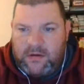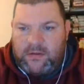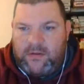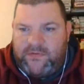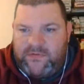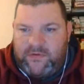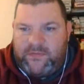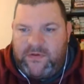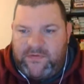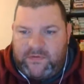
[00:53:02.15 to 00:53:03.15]
Louisville and
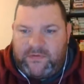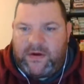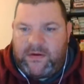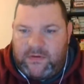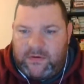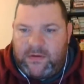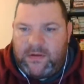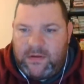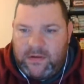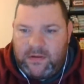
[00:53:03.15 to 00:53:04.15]
Beaver Railroad
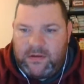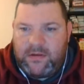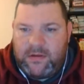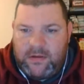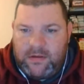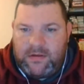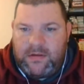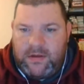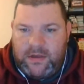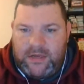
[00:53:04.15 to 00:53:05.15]

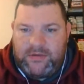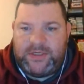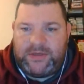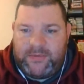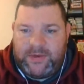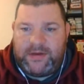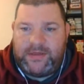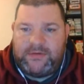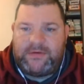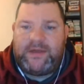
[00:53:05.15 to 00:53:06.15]
in U.S. Army
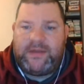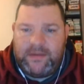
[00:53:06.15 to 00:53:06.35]
units. Okay.